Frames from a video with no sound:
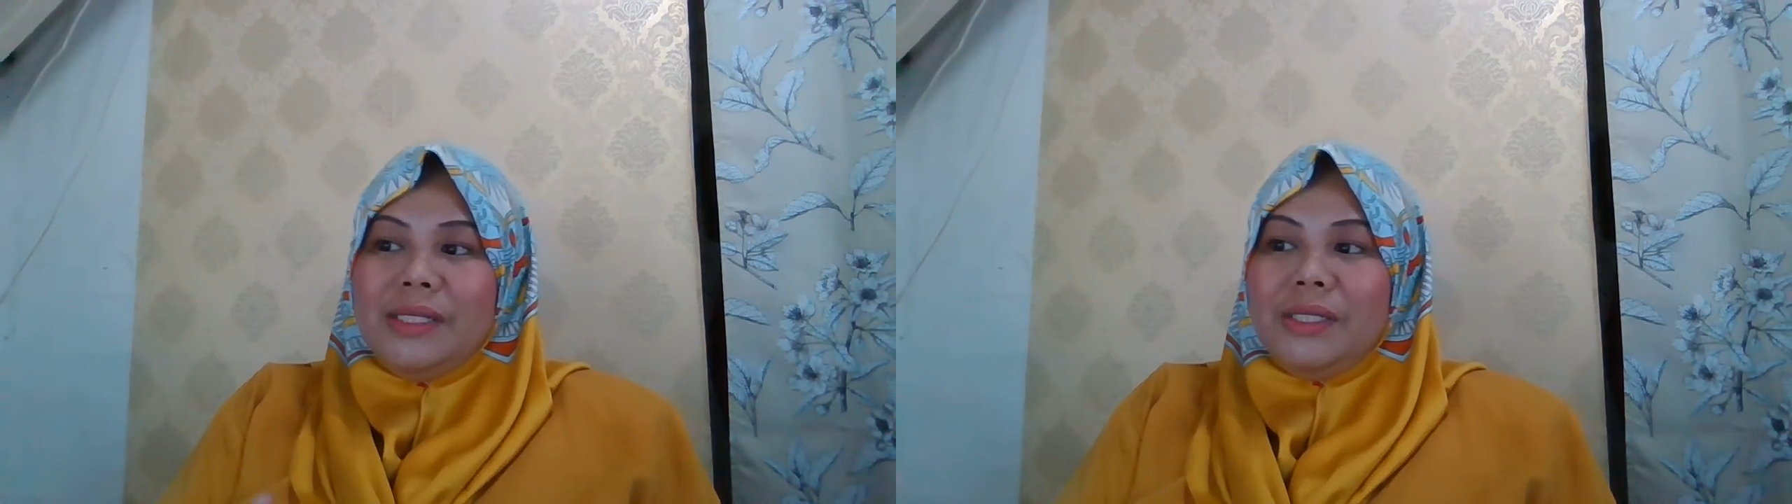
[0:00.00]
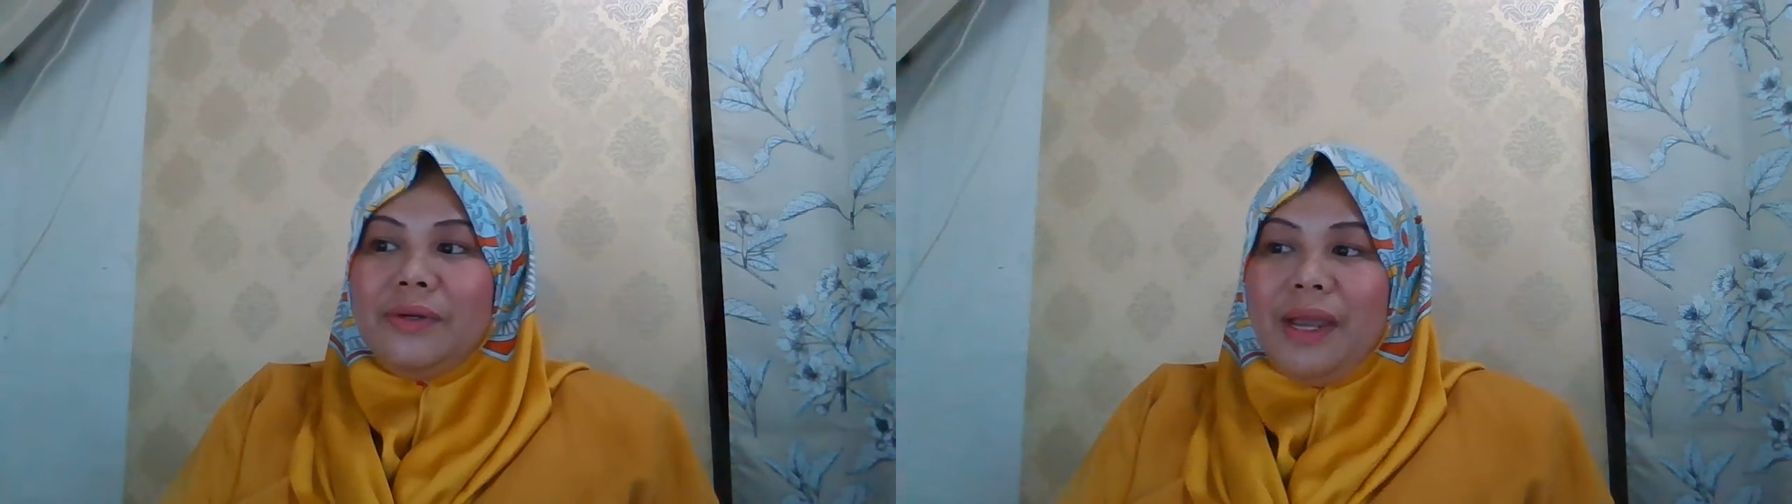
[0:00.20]

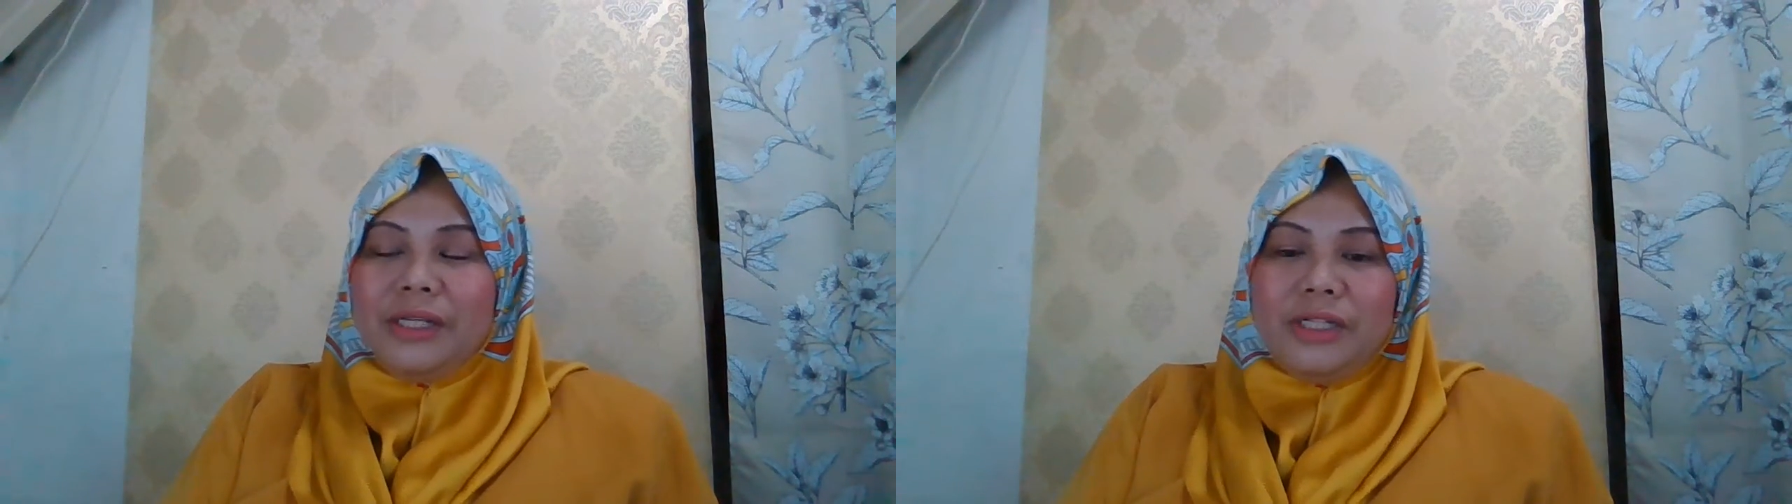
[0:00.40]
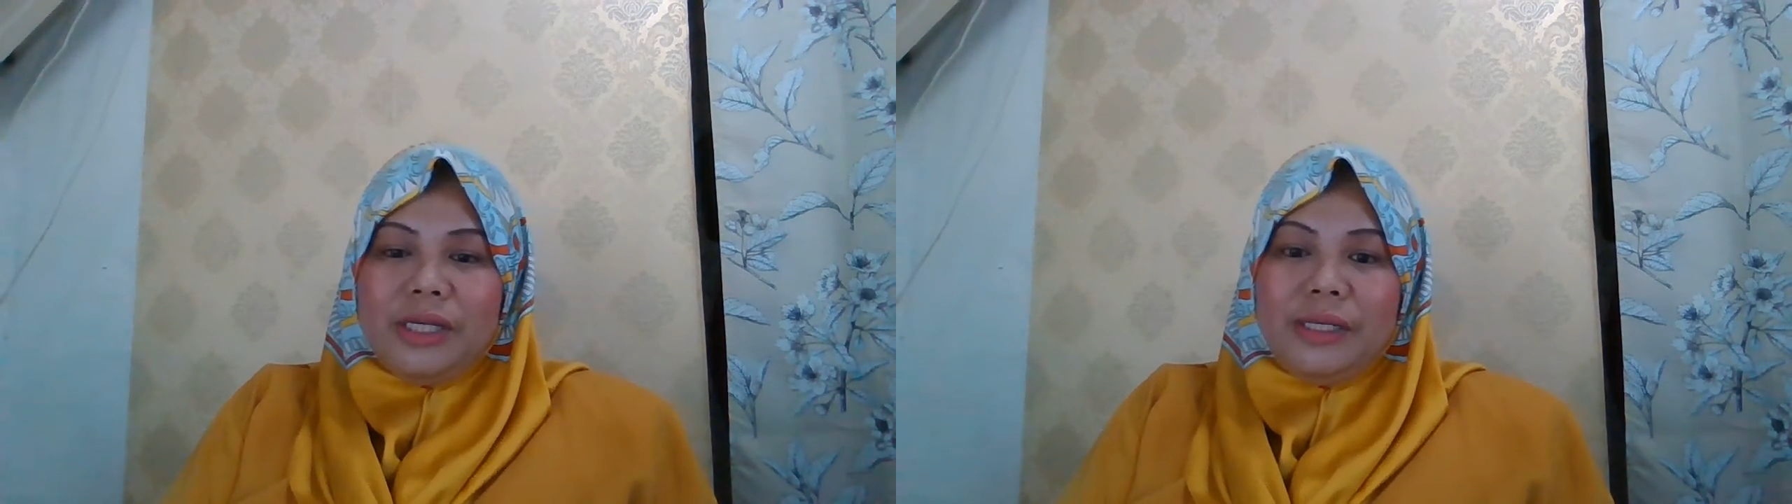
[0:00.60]

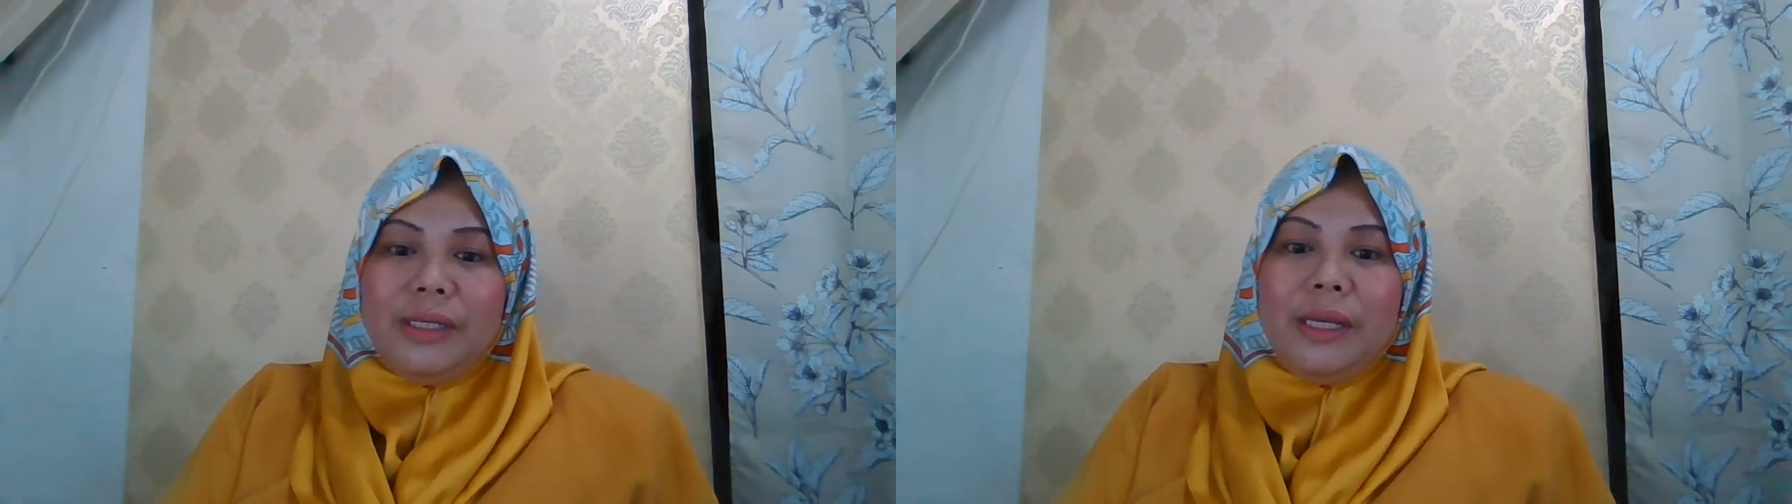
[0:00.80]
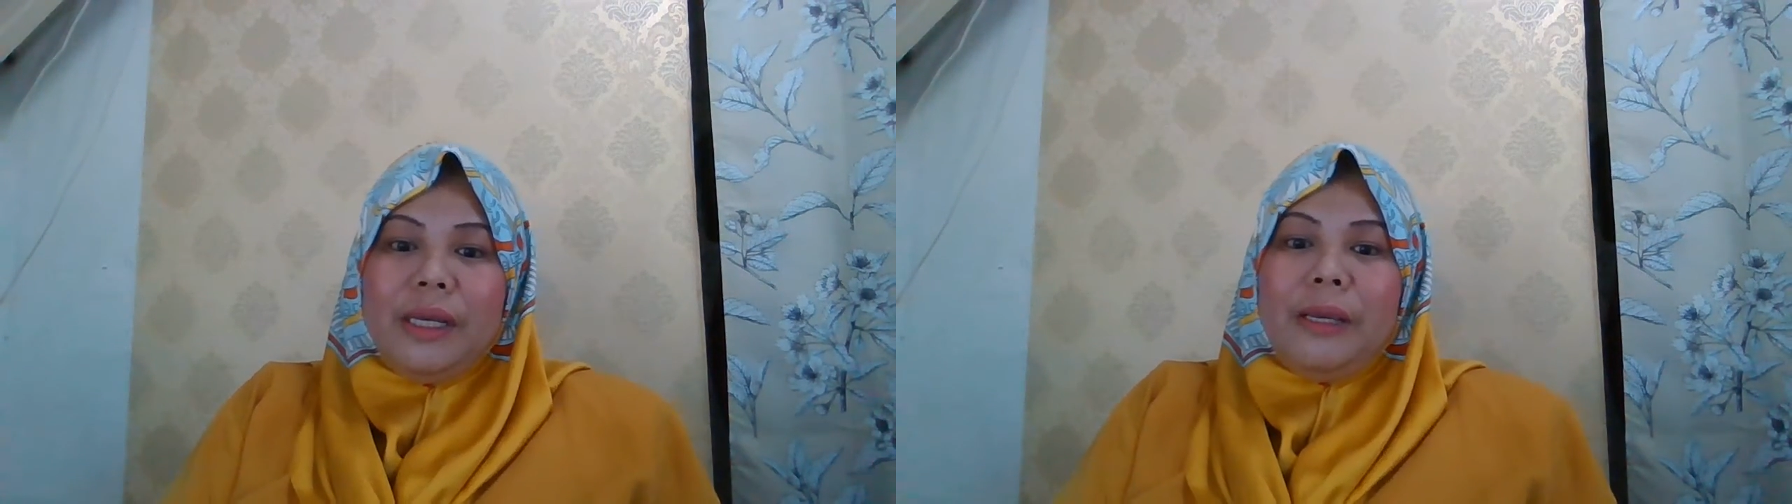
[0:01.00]
interaction